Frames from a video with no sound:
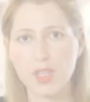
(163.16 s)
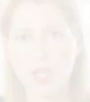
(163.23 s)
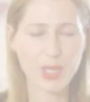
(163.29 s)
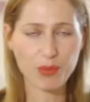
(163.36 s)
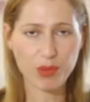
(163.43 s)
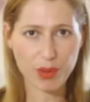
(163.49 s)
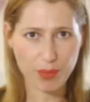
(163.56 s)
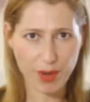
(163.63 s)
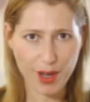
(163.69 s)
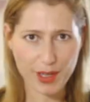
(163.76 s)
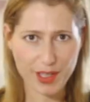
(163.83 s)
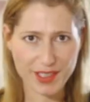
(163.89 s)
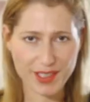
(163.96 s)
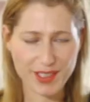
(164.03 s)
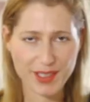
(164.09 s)
When we
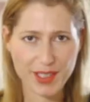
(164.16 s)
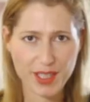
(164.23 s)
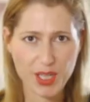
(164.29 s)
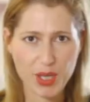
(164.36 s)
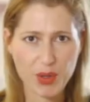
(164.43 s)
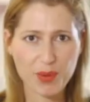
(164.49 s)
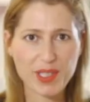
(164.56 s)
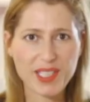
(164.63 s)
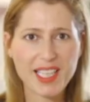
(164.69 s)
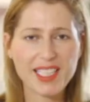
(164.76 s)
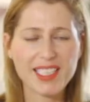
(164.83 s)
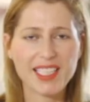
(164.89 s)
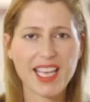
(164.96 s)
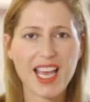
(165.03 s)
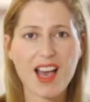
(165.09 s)
pause, we
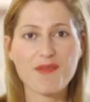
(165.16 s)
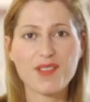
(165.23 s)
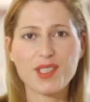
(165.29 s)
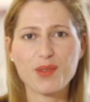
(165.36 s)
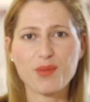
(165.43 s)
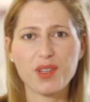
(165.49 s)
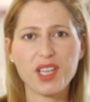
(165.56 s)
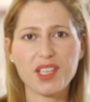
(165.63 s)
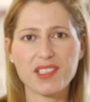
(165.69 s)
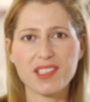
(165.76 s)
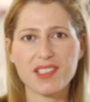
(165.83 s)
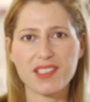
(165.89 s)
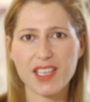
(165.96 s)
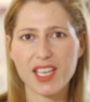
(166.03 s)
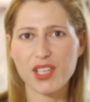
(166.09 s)
suddenly have this winning
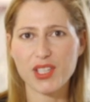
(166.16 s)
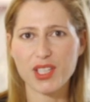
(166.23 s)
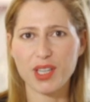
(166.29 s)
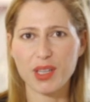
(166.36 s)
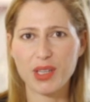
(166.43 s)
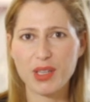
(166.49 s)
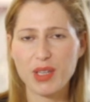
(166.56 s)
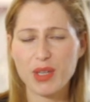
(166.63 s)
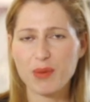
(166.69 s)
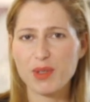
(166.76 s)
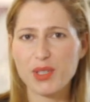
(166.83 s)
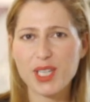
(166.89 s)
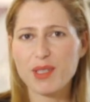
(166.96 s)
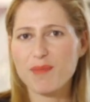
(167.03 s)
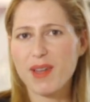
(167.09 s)
sensation. We
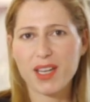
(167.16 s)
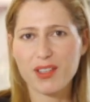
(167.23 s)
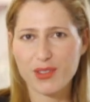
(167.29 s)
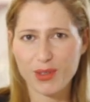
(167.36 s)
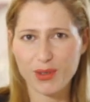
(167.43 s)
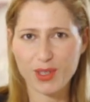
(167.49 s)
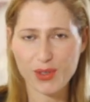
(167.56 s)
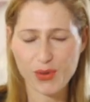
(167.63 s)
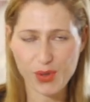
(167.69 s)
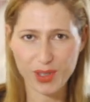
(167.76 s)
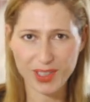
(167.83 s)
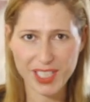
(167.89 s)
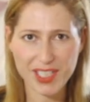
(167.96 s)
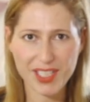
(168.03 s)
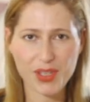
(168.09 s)
just managed to
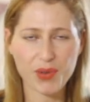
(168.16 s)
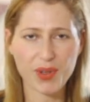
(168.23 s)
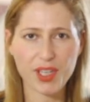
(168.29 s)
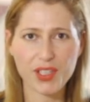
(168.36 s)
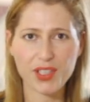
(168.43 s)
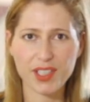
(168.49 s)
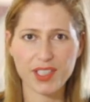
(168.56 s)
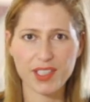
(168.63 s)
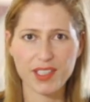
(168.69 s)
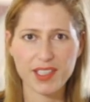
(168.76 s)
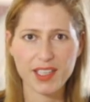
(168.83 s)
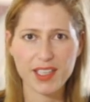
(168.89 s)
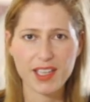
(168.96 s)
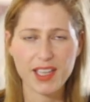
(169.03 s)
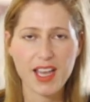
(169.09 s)
control the situation,
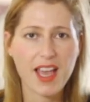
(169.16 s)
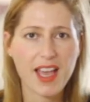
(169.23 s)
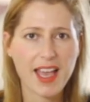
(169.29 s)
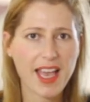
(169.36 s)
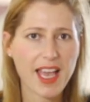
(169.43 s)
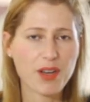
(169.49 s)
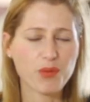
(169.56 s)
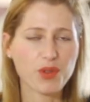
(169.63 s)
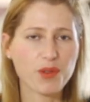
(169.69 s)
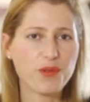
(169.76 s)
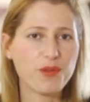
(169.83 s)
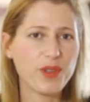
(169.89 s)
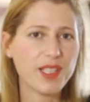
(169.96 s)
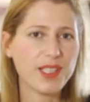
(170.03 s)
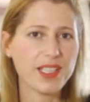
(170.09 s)
and we're
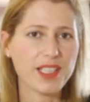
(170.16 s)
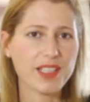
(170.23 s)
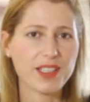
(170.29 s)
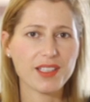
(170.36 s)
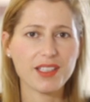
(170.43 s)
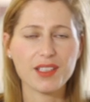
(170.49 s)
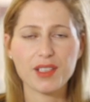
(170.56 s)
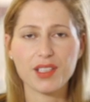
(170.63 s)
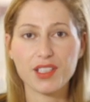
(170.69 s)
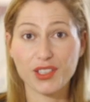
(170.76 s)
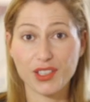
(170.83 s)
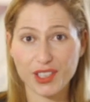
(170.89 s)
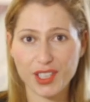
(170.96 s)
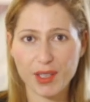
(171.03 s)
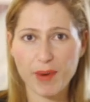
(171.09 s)
feeling
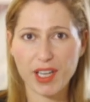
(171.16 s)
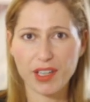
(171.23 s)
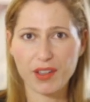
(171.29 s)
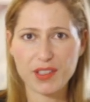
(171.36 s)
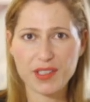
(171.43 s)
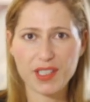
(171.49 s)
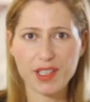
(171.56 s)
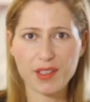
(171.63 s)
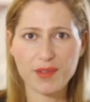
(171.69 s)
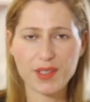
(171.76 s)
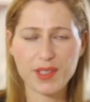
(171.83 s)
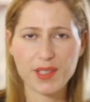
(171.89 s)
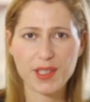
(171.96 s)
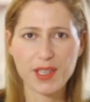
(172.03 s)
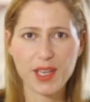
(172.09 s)
good about
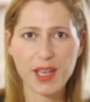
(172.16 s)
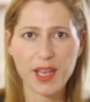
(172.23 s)
ourselves.